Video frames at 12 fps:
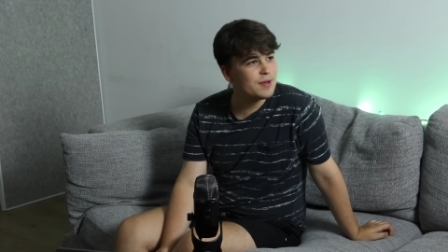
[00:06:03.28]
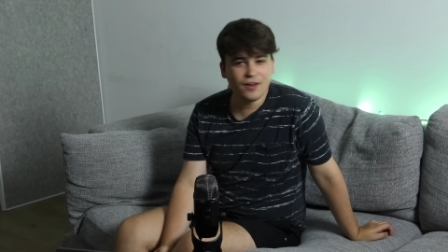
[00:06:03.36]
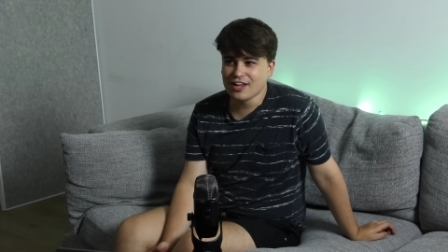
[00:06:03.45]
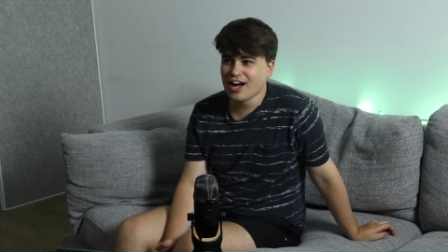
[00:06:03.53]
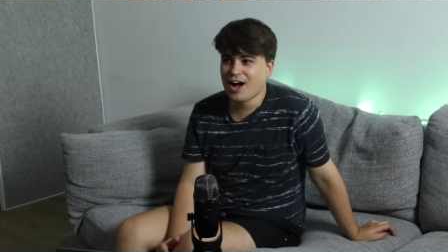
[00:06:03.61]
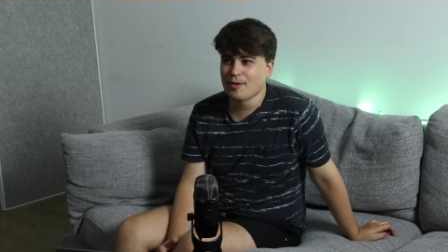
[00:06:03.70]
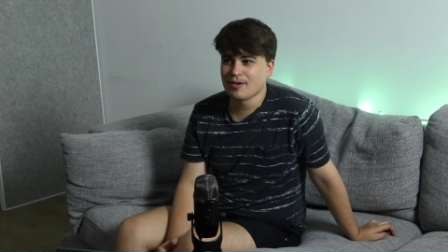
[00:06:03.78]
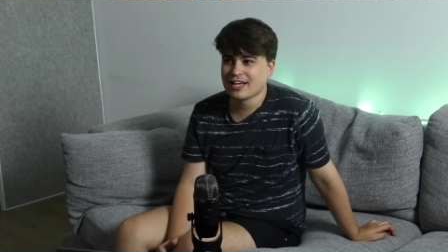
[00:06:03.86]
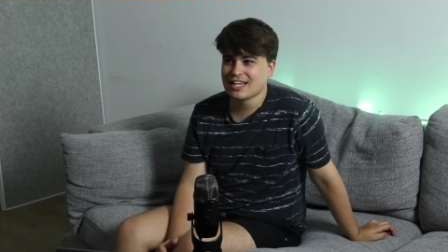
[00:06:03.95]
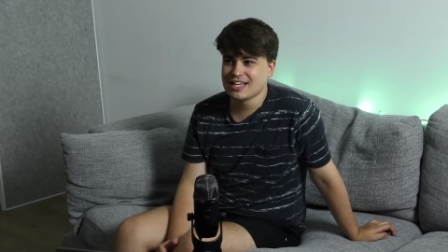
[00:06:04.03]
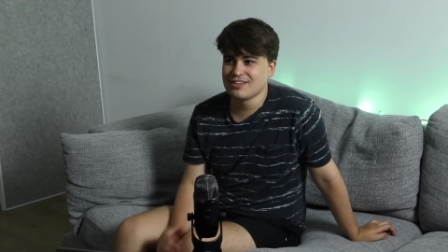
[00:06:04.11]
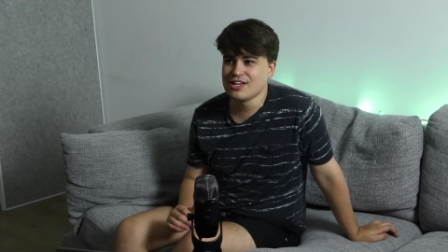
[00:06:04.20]
built it up, like,
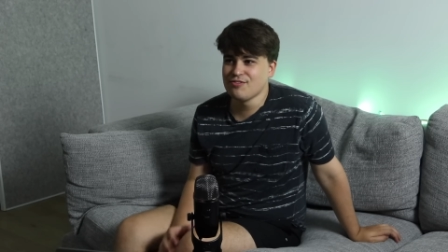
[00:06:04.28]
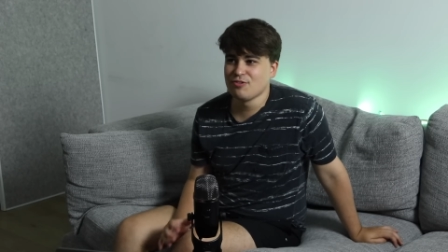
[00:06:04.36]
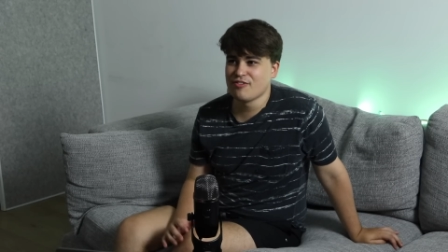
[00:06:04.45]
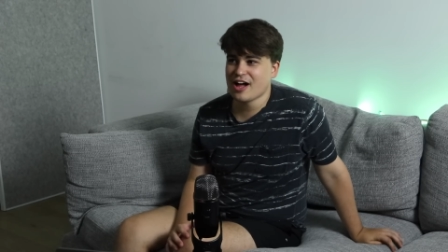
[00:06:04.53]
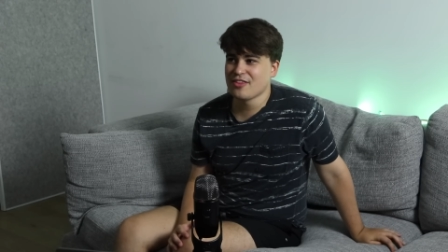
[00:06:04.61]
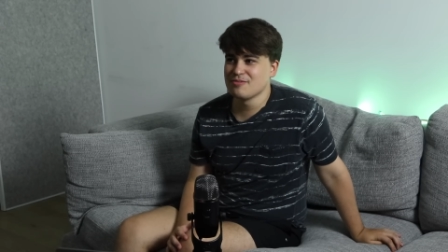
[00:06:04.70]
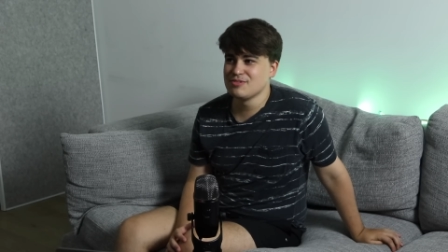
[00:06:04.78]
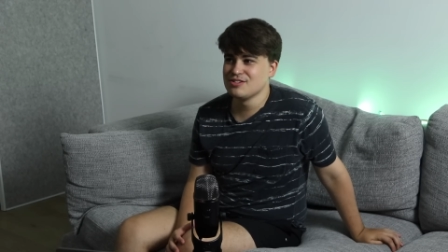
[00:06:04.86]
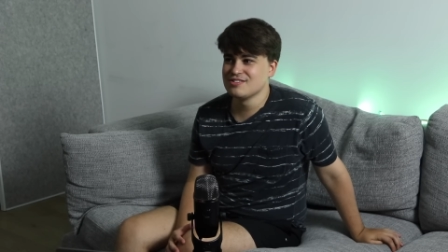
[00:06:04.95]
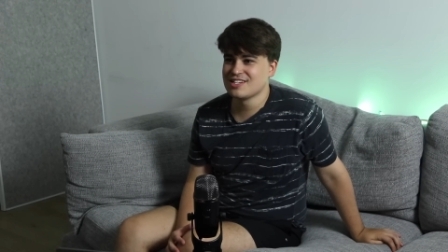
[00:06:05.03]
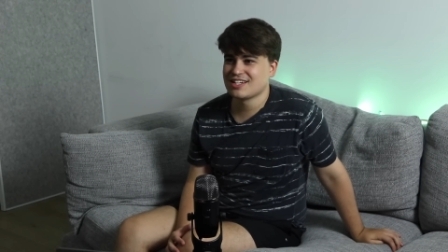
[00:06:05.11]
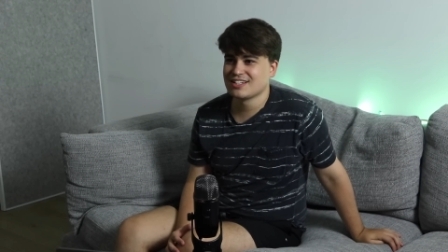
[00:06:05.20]
even without the
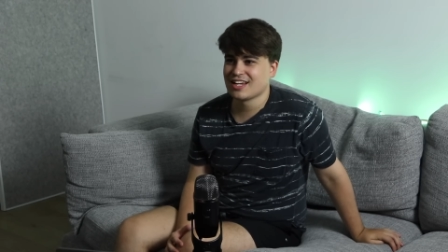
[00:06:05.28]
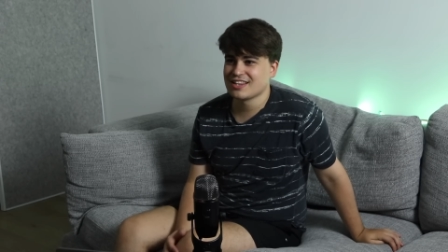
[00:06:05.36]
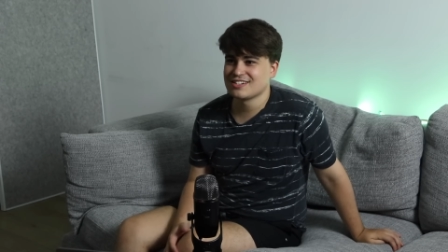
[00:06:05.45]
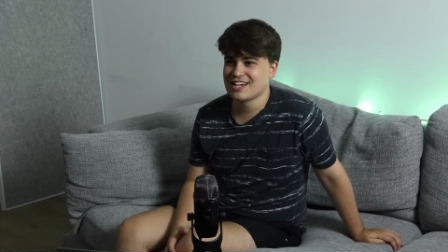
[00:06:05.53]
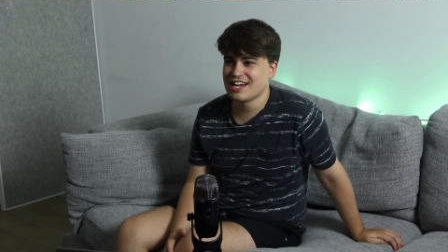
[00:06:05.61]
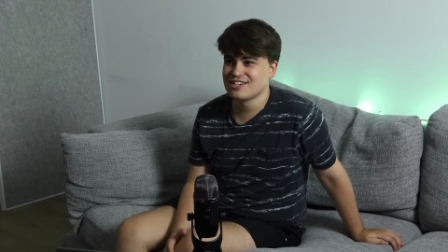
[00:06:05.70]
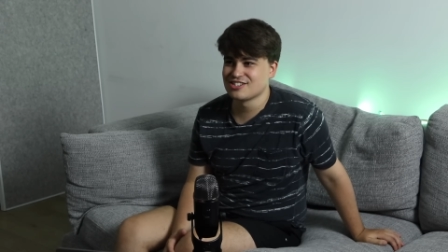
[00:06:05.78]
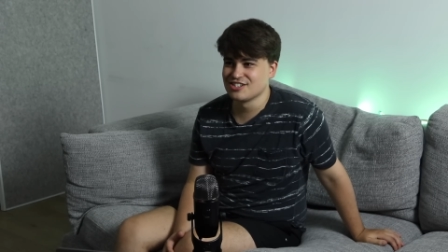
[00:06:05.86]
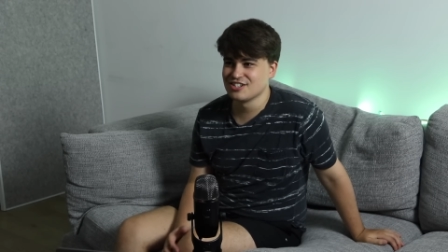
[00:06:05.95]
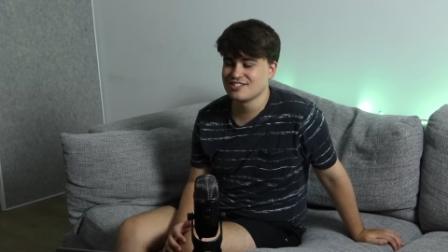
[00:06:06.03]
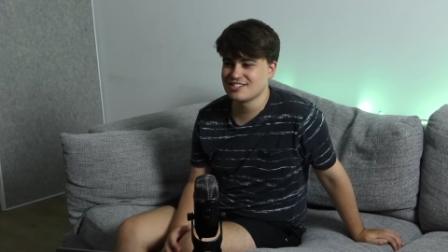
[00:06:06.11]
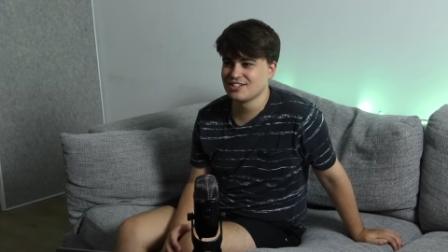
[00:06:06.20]
music and like the tension,
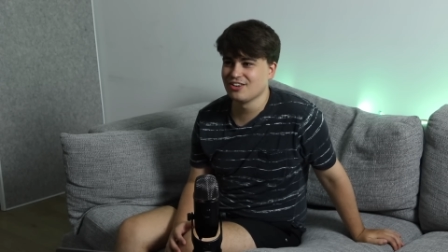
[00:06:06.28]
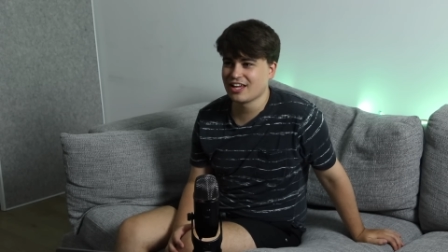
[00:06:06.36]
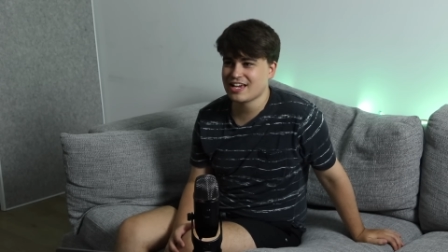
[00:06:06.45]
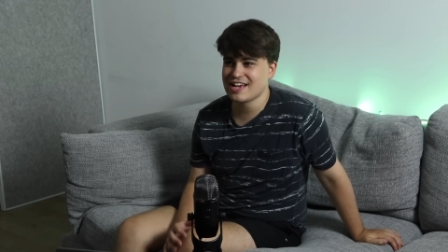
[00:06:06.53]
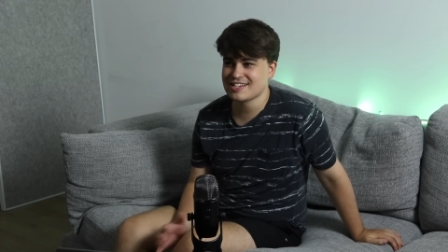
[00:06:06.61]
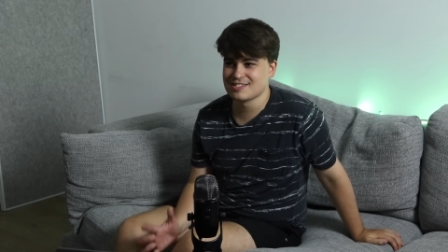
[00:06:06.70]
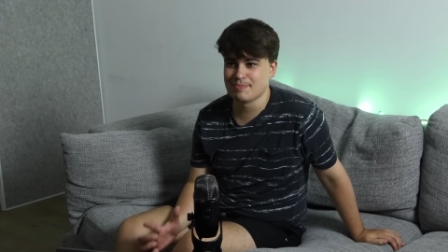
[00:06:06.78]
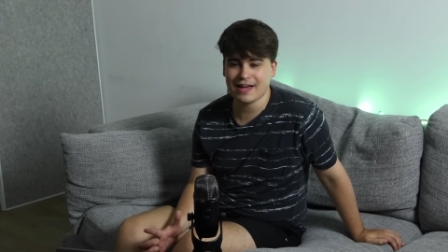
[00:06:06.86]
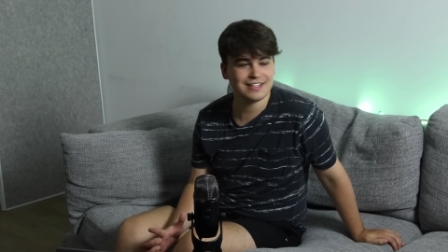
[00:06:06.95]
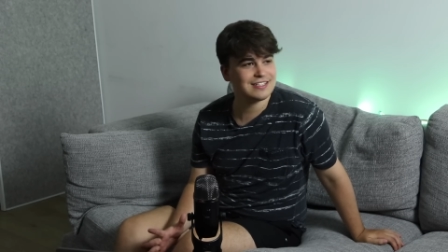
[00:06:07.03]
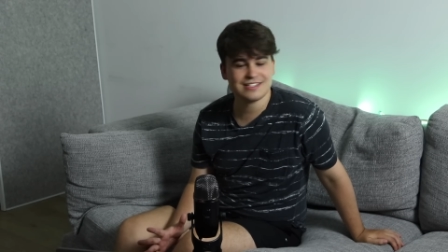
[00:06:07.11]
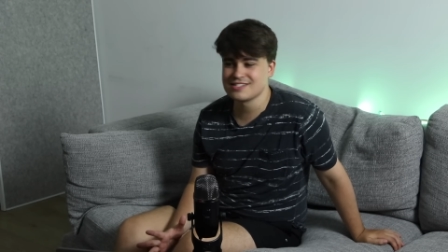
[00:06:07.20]
you're still like
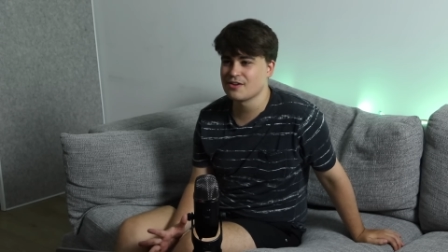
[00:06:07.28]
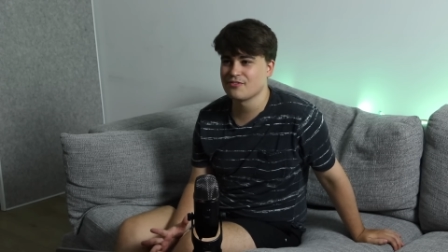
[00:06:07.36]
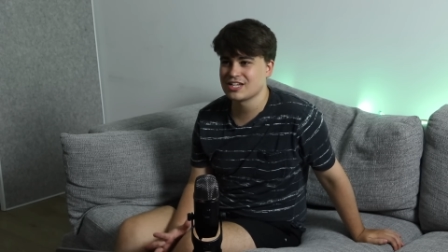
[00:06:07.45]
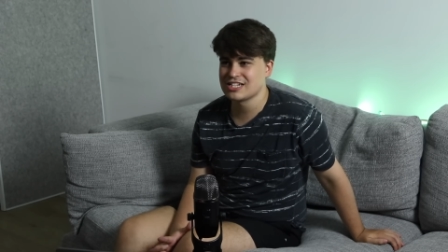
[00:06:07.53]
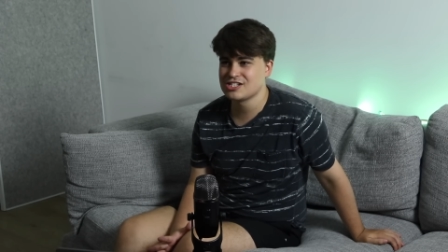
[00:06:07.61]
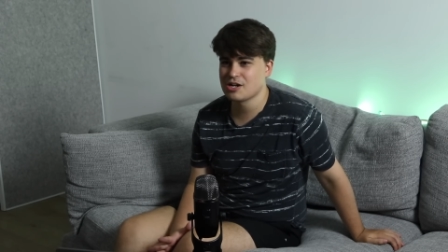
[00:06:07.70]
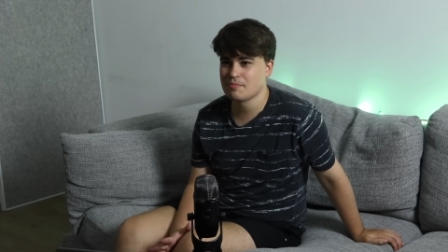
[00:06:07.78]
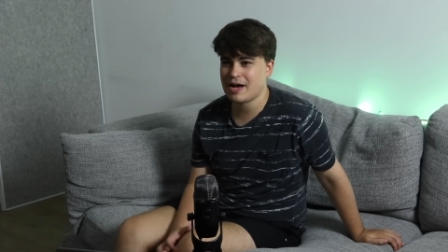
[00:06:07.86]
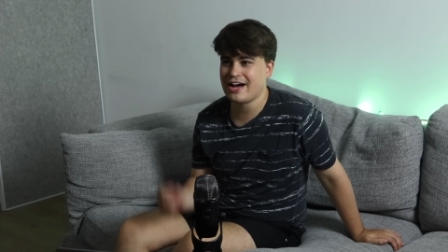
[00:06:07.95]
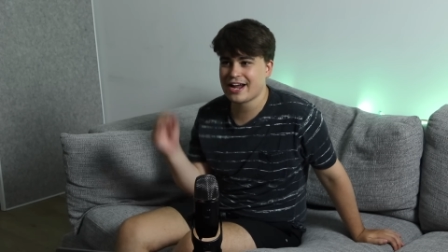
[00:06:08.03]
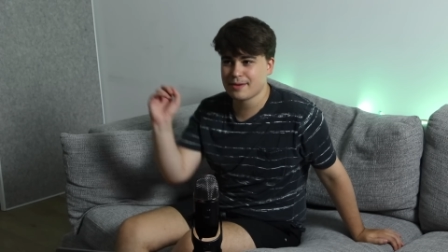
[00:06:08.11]
expecting something to jump out.